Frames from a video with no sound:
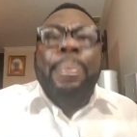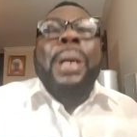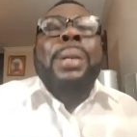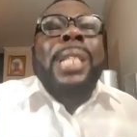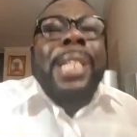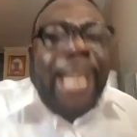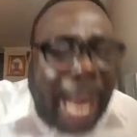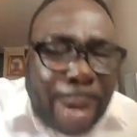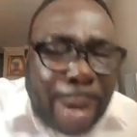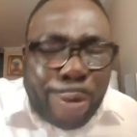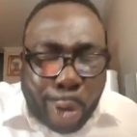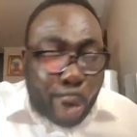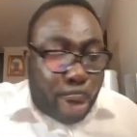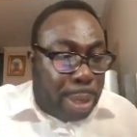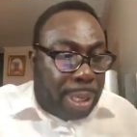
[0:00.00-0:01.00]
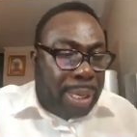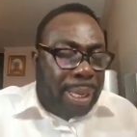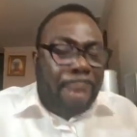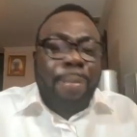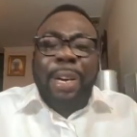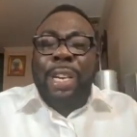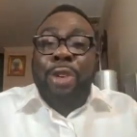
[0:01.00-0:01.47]
But thank God,
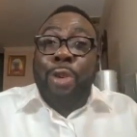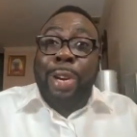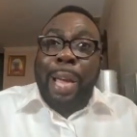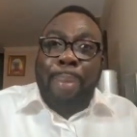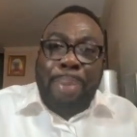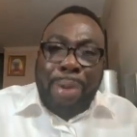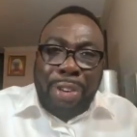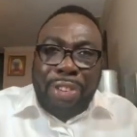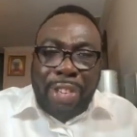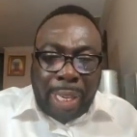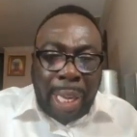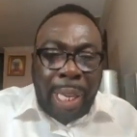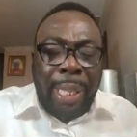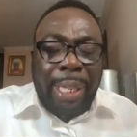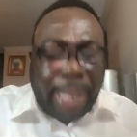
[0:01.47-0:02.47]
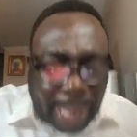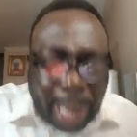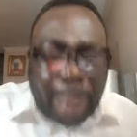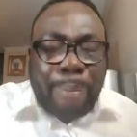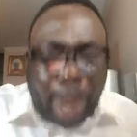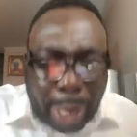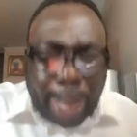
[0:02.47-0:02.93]
somebody don't appreciate.
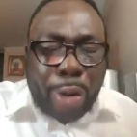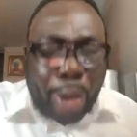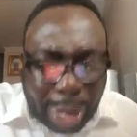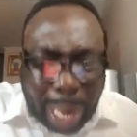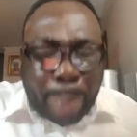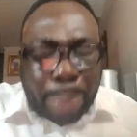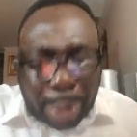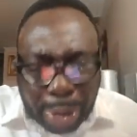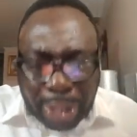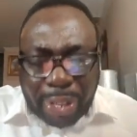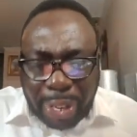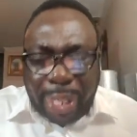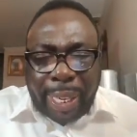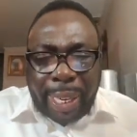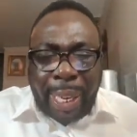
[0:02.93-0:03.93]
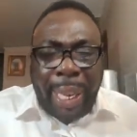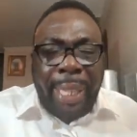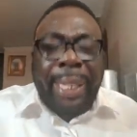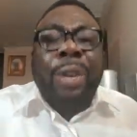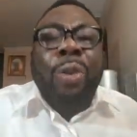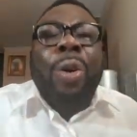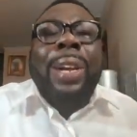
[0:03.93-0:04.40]
Somebody don't appreciate.
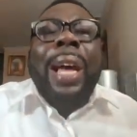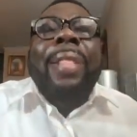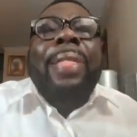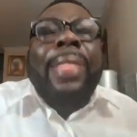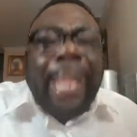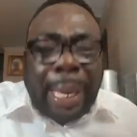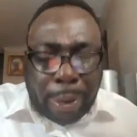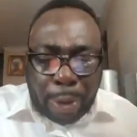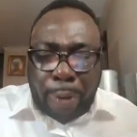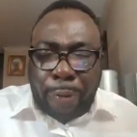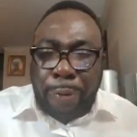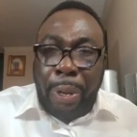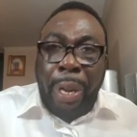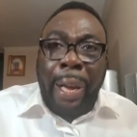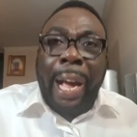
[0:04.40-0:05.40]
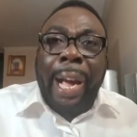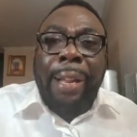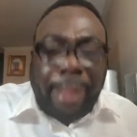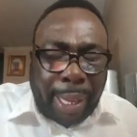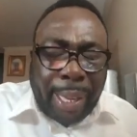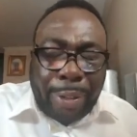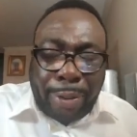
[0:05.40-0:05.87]
Say, Lord, I thank you. I
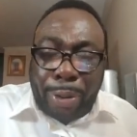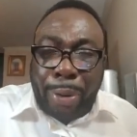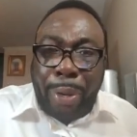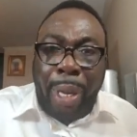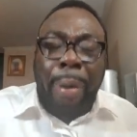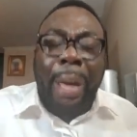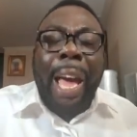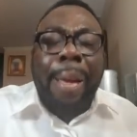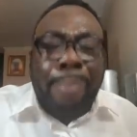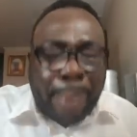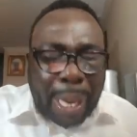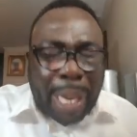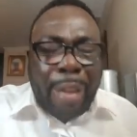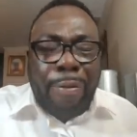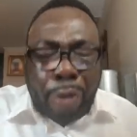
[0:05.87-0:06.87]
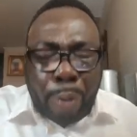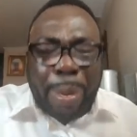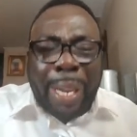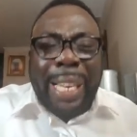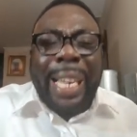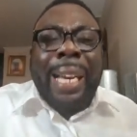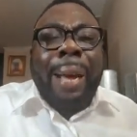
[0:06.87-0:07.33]
thank you. I believe you
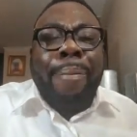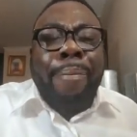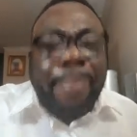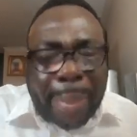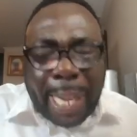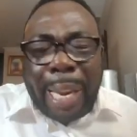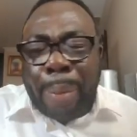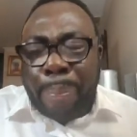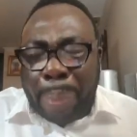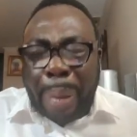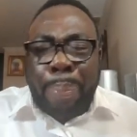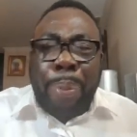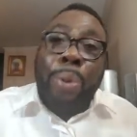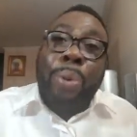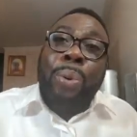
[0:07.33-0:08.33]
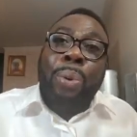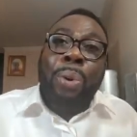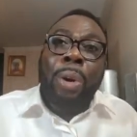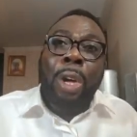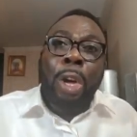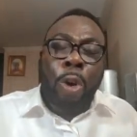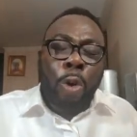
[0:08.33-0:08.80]
me. There are many people
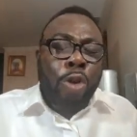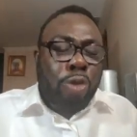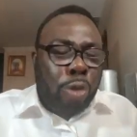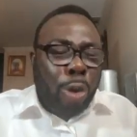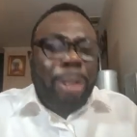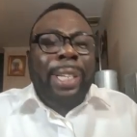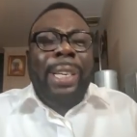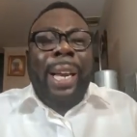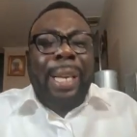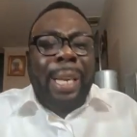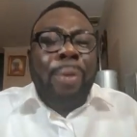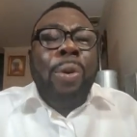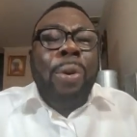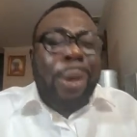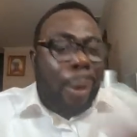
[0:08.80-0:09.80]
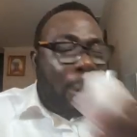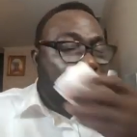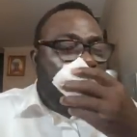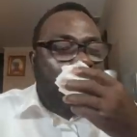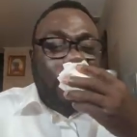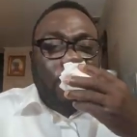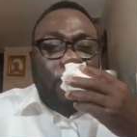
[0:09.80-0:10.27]
who thought that they were
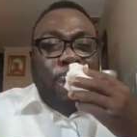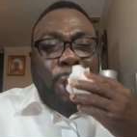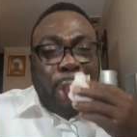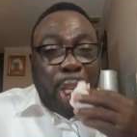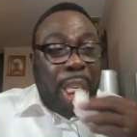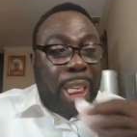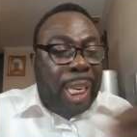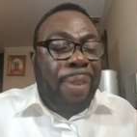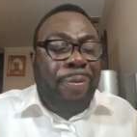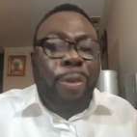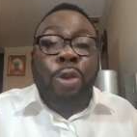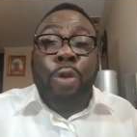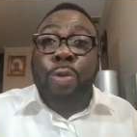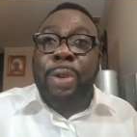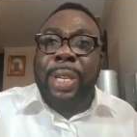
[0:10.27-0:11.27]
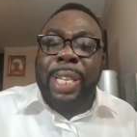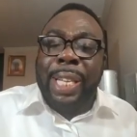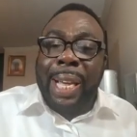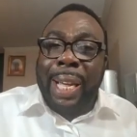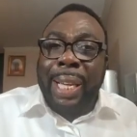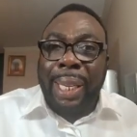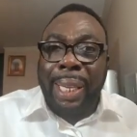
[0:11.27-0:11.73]
going to see the following
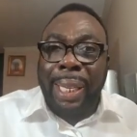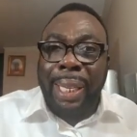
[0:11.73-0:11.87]
year